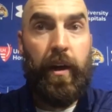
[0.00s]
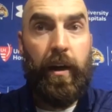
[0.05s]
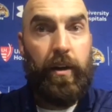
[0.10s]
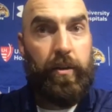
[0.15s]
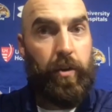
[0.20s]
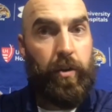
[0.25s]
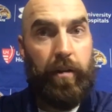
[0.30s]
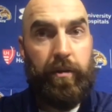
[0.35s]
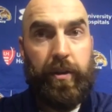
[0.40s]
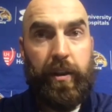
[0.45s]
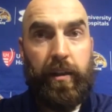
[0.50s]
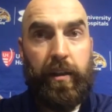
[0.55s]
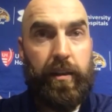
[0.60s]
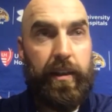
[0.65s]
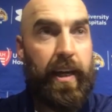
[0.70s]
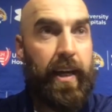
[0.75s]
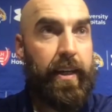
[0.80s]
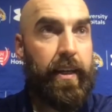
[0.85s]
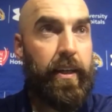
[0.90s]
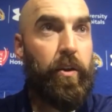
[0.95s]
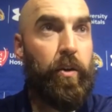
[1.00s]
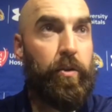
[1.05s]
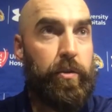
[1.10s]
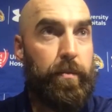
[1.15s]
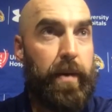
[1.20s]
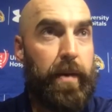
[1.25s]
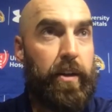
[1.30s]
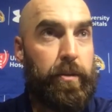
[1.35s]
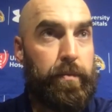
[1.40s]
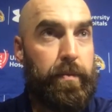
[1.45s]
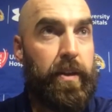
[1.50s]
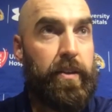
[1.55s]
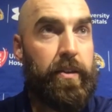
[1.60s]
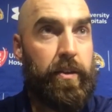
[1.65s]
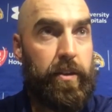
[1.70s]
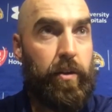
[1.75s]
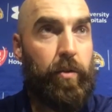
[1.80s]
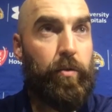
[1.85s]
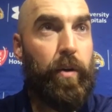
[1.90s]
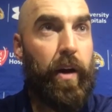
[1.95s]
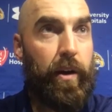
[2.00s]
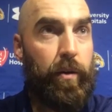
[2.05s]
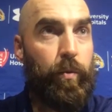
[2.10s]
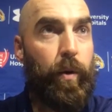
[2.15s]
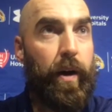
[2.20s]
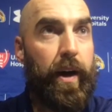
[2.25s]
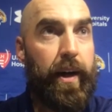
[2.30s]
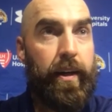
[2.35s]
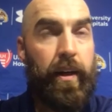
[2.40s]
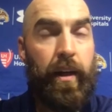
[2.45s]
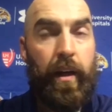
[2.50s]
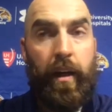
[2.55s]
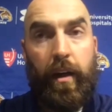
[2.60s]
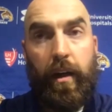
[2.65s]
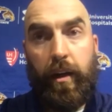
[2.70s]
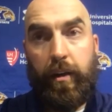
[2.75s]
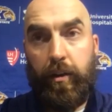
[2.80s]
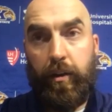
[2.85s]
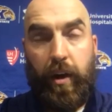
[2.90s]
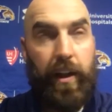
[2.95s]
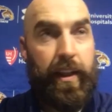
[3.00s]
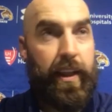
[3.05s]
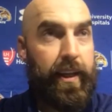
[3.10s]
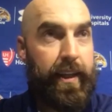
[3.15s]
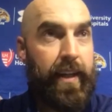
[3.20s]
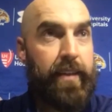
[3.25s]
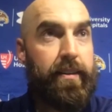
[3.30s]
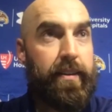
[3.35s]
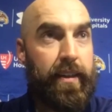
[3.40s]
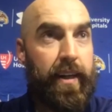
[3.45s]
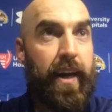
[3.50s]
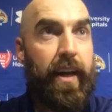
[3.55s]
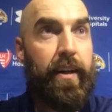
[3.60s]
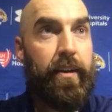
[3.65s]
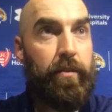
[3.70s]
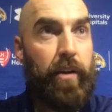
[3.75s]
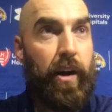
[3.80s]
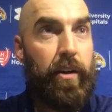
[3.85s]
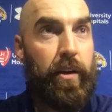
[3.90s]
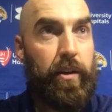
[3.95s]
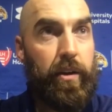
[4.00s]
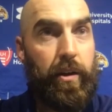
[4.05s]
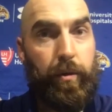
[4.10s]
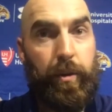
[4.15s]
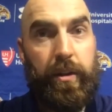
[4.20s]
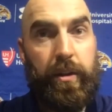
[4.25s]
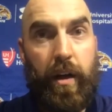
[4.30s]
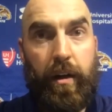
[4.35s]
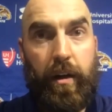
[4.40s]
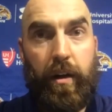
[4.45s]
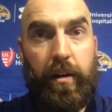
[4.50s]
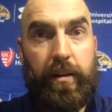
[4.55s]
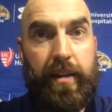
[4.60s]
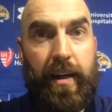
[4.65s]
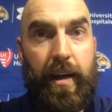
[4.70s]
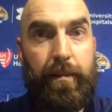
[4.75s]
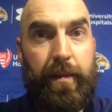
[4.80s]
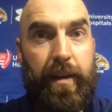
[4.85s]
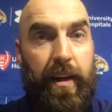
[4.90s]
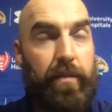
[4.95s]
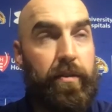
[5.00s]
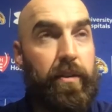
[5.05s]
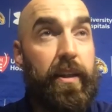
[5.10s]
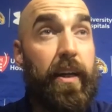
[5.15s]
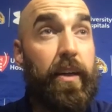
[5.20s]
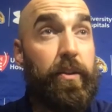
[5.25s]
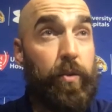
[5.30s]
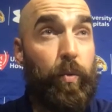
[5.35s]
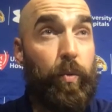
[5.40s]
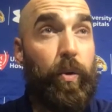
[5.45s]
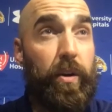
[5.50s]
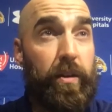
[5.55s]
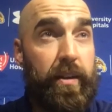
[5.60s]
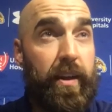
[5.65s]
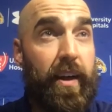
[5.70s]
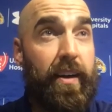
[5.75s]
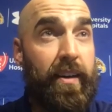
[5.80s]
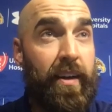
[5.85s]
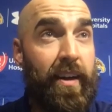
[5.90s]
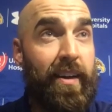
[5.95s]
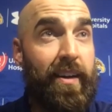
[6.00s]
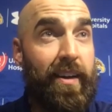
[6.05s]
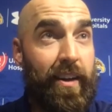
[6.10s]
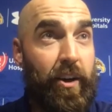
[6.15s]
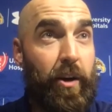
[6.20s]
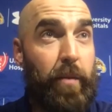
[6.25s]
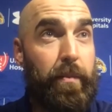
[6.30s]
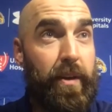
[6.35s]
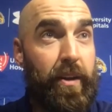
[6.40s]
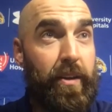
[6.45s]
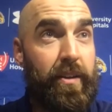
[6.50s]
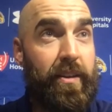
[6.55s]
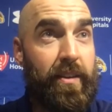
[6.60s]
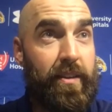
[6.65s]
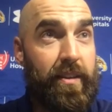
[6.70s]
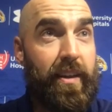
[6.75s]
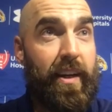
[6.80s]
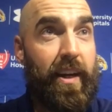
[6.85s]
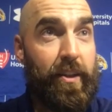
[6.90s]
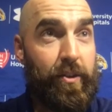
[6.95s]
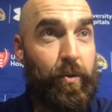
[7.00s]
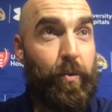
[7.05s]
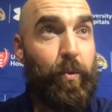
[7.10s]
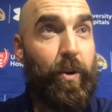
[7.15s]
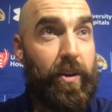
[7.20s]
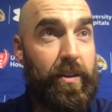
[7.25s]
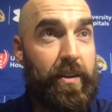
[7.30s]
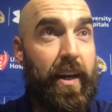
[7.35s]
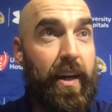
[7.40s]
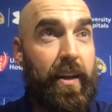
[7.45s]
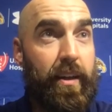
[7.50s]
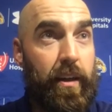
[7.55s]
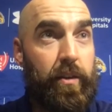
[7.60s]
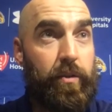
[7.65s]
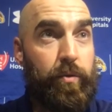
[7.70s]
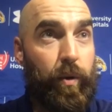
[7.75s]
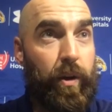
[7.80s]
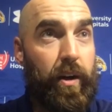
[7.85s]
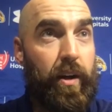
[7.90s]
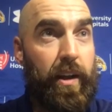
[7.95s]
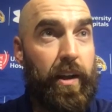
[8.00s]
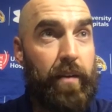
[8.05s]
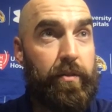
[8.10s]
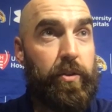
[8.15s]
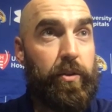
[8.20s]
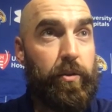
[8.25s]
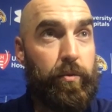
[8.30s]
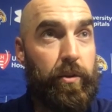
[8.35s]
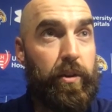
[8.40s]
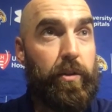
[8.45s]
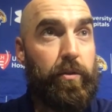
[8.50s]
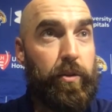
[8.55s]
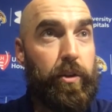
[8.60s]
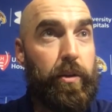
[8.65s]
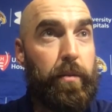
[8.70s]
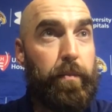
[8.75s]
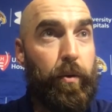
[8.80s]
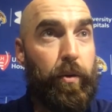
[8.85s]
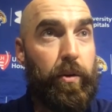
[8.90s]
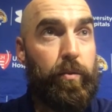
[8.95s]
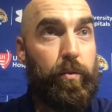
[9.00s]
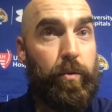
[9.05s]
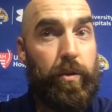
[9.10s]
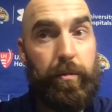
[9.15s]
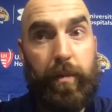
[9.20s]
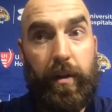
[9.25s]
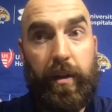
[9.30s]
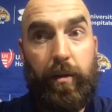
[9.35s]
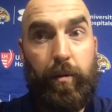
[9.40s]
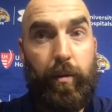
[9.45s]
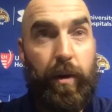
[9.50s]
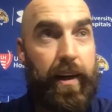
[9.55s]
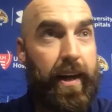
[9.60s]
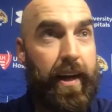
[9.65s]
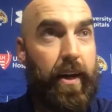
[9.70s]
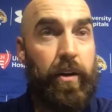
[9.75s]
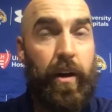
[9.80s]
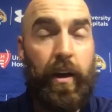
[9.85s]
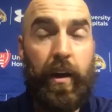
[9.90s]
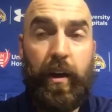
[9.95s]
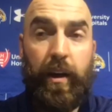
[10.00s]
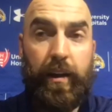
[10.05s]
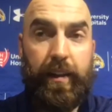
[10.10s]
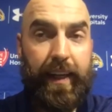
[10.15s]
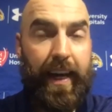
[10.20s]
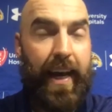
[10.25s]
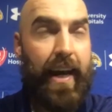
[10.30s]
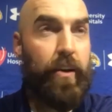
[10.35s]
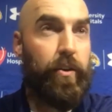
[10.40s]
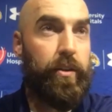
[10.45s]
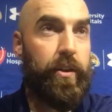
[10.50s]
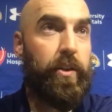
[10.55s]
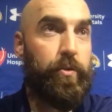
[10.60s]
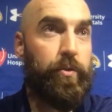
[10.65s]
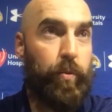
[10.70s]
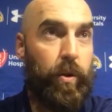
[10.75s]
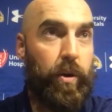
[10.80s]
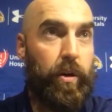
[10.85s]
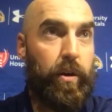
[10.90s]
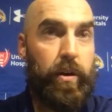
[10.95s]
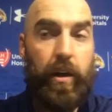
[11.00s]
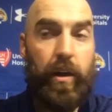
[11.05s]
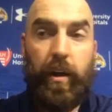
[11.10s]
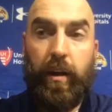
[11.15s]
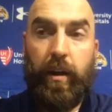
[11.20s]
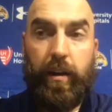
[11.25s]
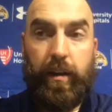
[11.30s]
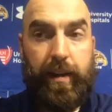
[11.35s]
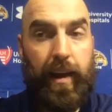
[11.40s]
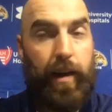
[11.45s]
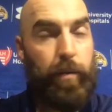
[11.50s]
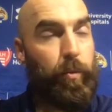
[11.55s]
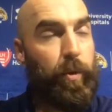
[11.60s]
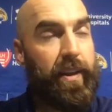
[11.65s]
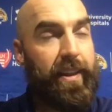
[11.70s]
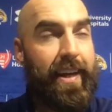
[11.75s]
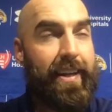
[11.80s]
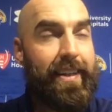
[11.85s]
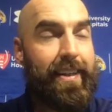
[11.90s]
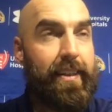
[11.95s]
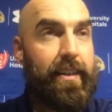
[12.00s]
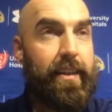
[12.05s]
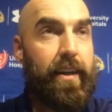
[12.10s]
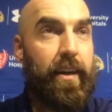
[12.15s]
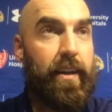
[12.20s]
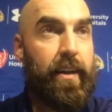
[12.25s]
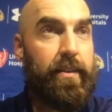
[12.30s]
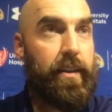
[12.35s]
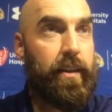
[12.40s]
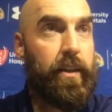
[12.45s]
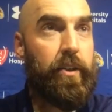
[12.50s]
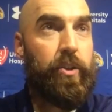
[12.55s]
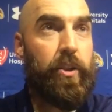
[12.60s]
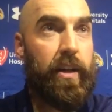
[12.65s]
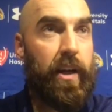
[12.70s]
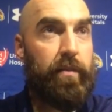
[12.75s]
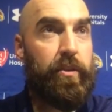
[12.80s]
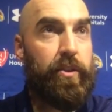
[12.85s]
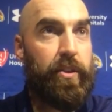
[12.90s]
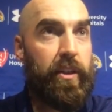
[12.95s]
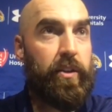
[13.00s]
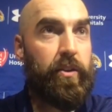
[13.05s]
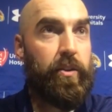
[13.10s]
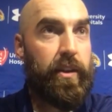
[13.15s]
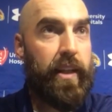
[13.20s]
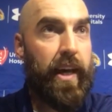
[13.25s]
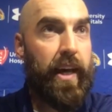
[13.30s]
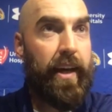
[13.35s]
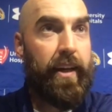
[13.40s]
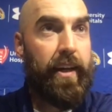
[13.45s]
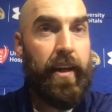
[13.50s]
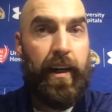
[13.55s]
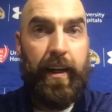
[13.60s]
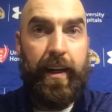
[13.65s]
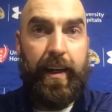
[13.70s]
So every single day he goes about his business the right way. And you saw that again today, right? Like we talk all the time that every day is a work day in our building, and today is a work day as well. Obviously a really, really important one, but he went out and he handled his work the same way that he does each and every single day.